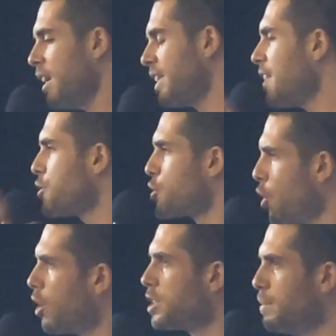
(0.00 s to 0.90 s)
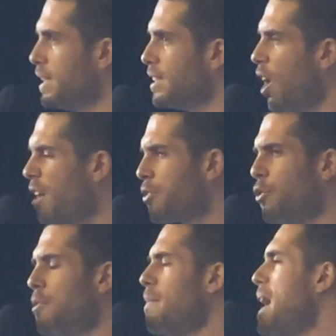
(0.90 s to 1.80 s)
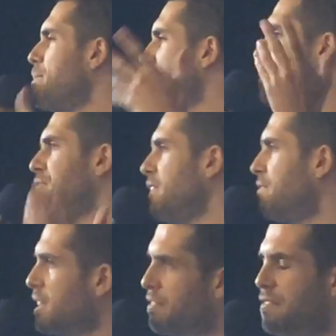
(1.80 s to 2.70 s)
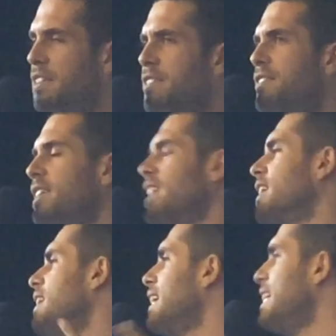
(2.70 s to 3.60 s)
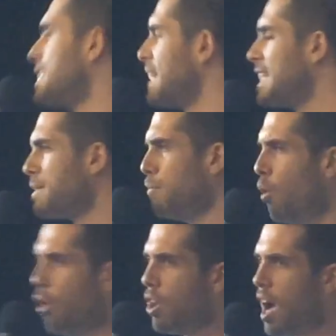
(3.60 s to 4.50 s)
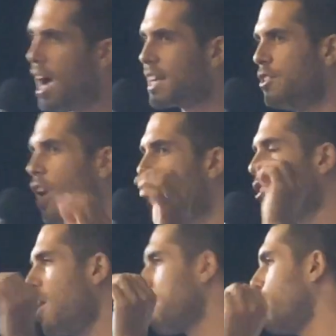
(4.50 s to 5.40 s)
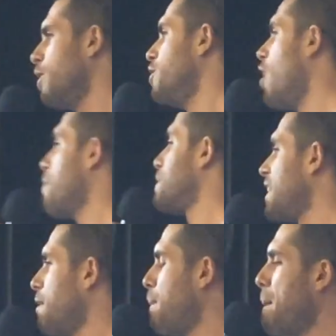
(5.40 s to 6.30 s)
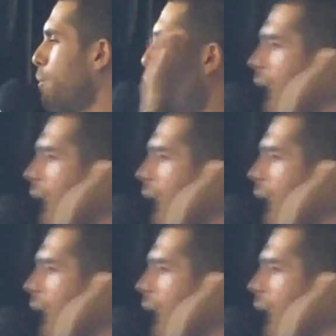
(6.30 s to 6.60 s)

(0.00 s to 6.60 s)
That shocked me. I thought maybe it's 50-50 at least. It's more like 99.9% of people